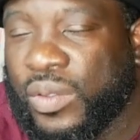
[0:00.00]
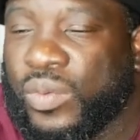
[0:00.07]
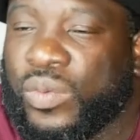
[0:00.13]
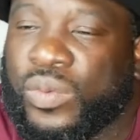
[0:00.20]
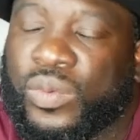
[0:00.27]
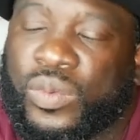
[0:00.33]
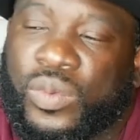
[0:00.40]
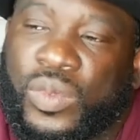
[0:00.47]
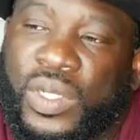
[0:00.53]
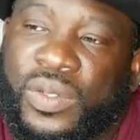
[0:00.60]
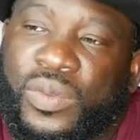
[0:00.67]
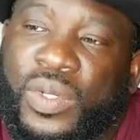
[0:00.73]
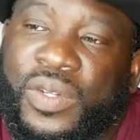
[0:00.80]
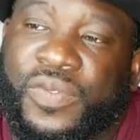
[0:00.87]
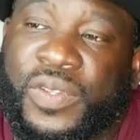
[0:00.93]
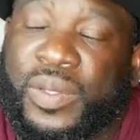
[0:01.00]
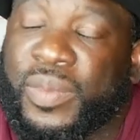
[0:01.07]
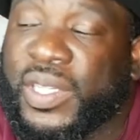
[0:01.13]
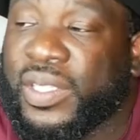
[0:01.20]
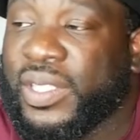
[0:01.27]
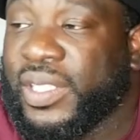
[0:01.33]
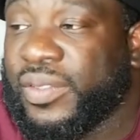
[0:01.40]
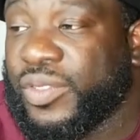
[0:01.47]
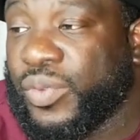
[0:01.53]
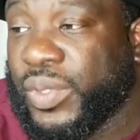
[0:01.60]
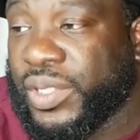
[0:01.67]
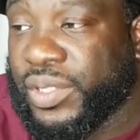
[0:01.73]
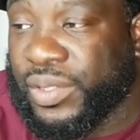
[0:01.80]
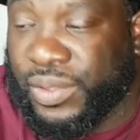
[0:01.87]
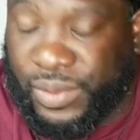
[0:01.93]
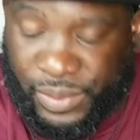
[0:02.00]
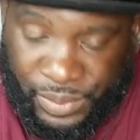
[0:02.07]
first name? What female lives with you?